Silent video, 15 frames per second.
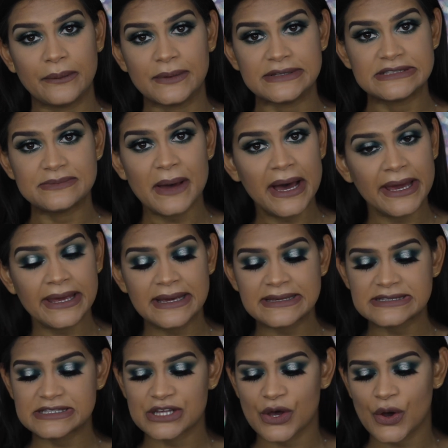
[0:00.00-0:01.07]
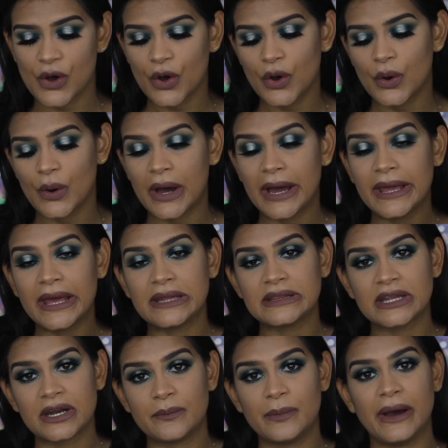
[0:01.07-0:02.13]
I went to buy it, so I
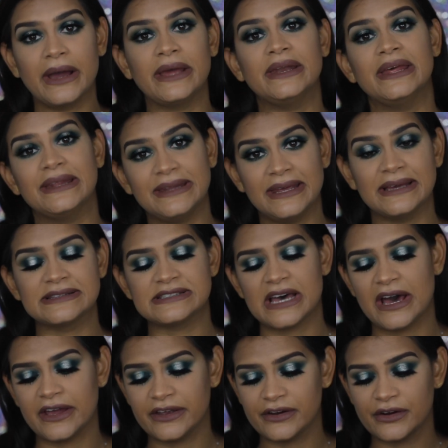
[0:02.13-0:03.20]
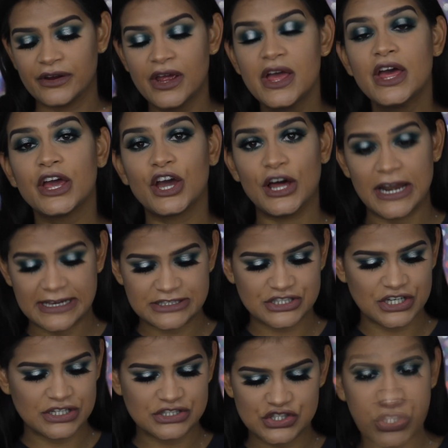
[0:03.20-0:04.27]
ended up buying the entire
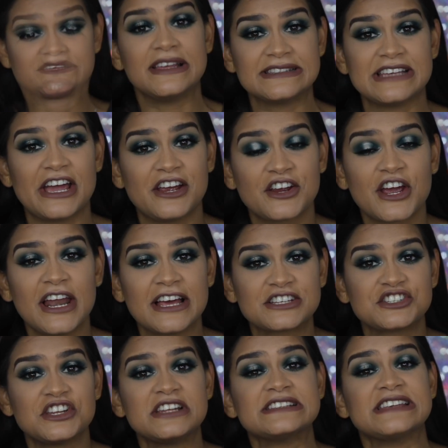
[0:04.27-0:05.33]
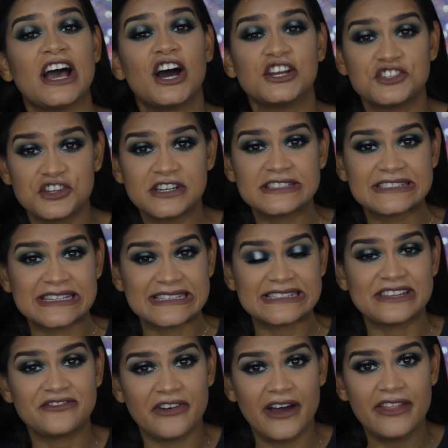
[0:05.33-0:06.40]
collection. So the entire collection is
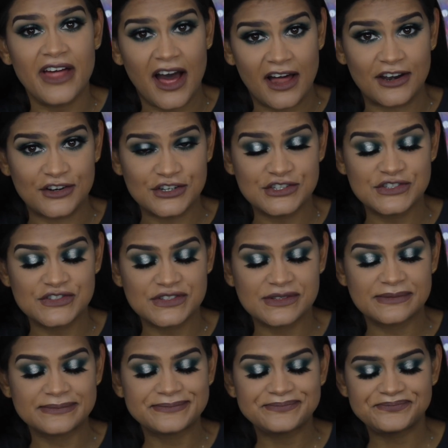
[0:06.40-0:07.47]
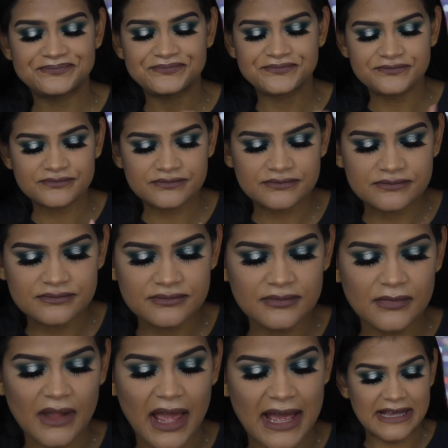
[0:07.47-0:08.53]
$165.
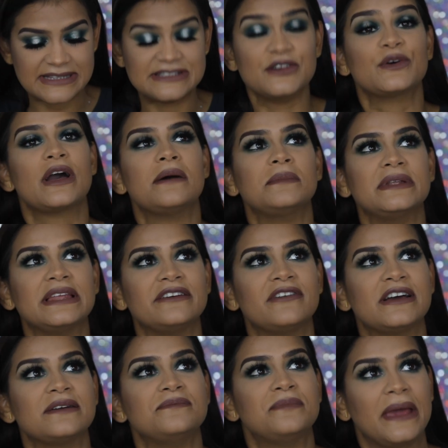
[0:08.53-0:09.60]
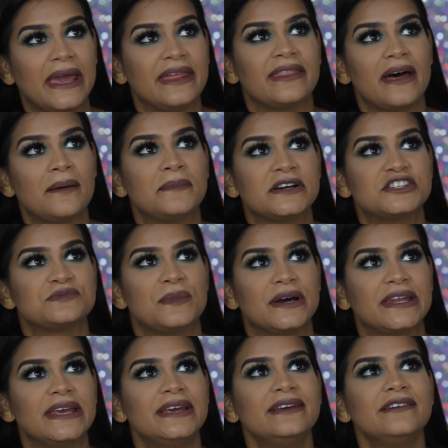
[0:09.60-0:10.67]
I still can't believe I paid that much
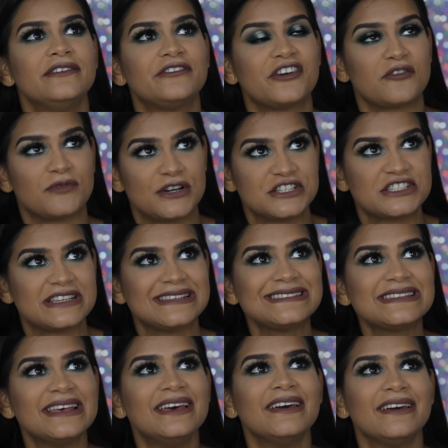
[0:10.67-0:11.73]
money for brushes